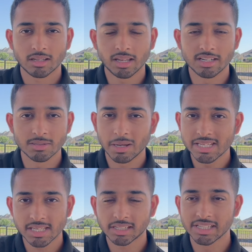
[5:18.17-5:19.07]
It is
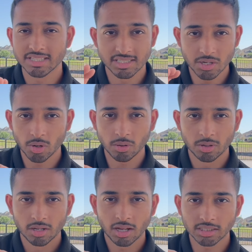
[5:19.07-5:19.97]
basically zero.
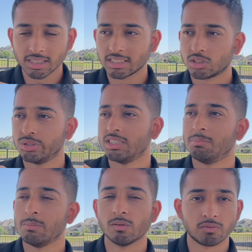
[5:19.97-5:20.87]
Unless you see
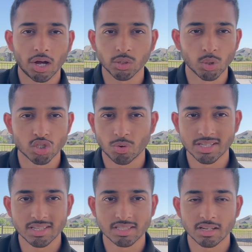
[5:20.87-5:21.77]
people following
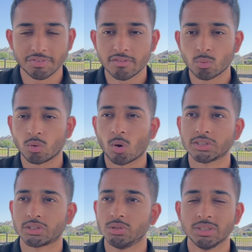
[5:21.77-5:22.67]
trends and stuff. Everyone
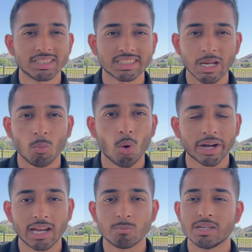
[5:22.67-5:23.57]
wants to do the same
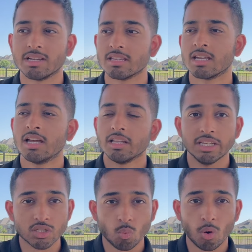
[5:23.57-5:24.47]
workout because
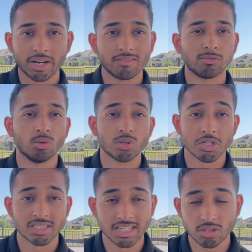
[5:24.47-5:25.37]
this one
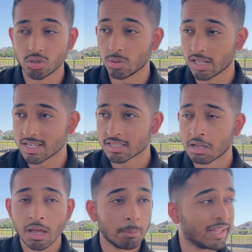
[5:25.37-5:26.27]
influencer said to do this,
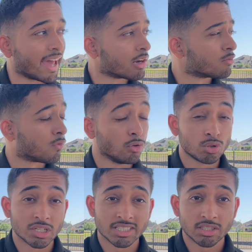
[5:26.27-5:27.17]
but that
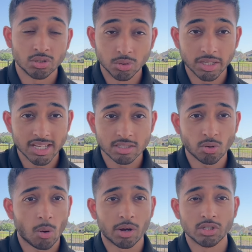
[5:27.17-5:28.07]
influencer said to do this,
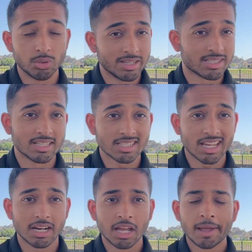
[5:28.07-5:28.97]
so I want to do this instead.